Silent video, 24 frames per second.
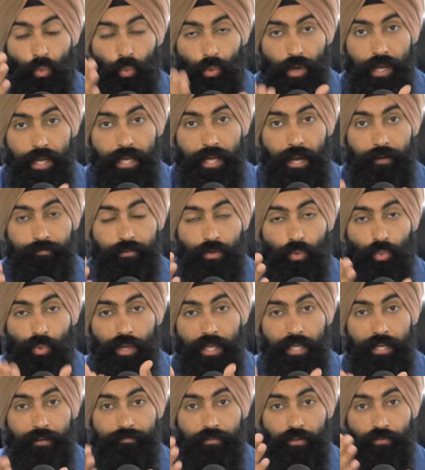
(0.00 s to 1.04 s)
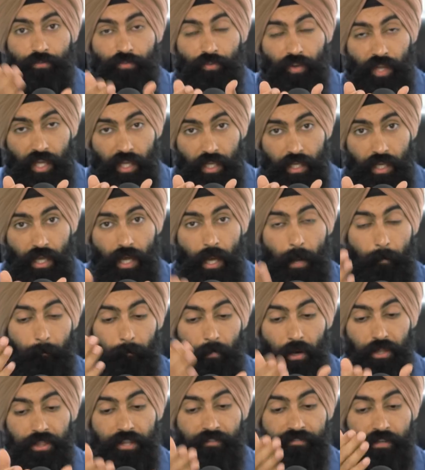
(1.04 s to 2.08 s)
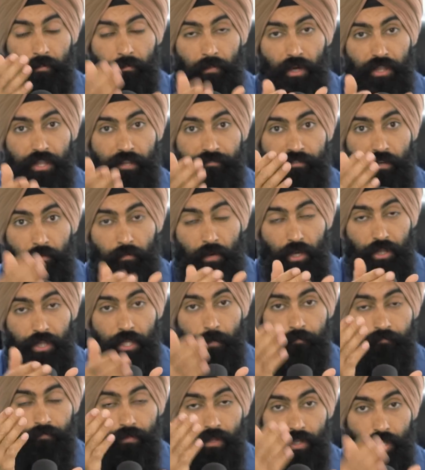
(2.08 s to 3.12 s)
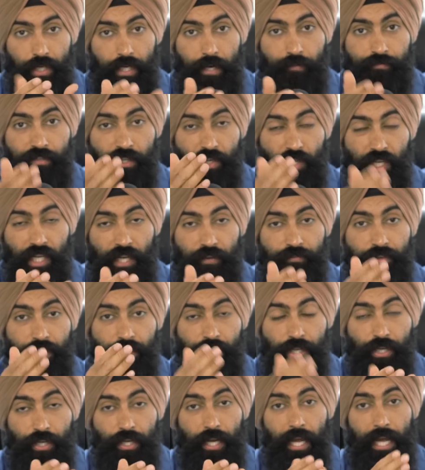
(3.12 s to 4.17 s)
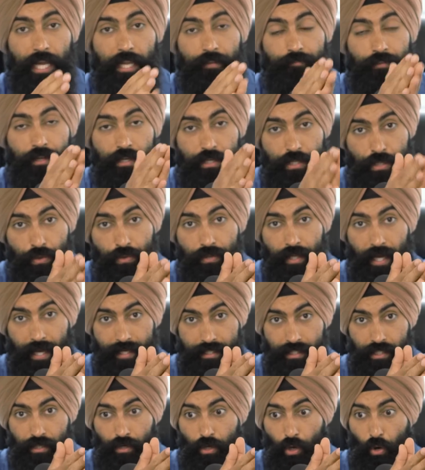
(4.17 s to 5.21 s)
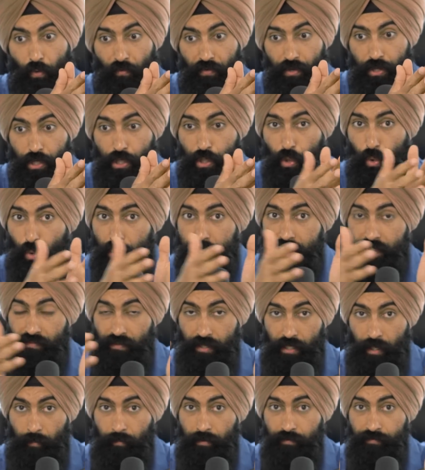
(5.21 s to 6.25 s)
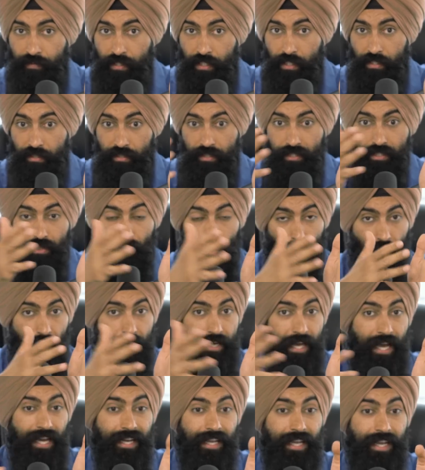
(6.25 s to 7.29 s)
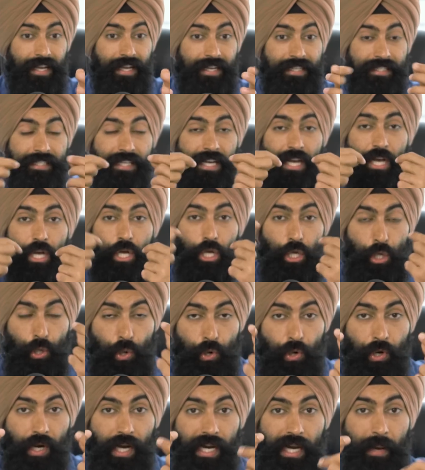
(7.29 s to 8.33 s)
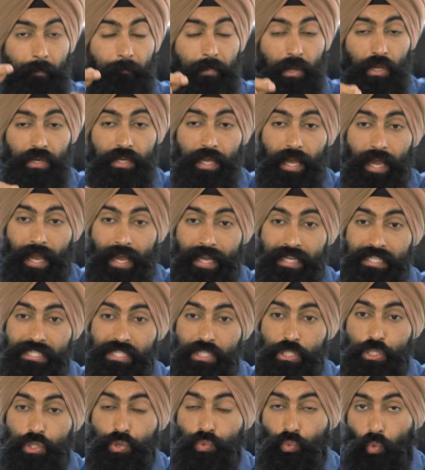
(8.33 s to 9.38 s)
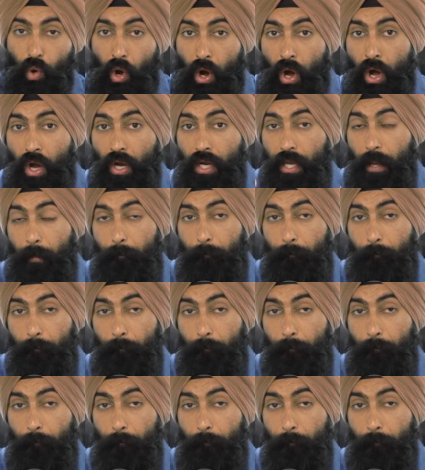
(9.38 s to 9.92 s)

week after week after week, month after month after month, year after year after year. And if you do that over the course of a number of years or decades, you're going to build a strong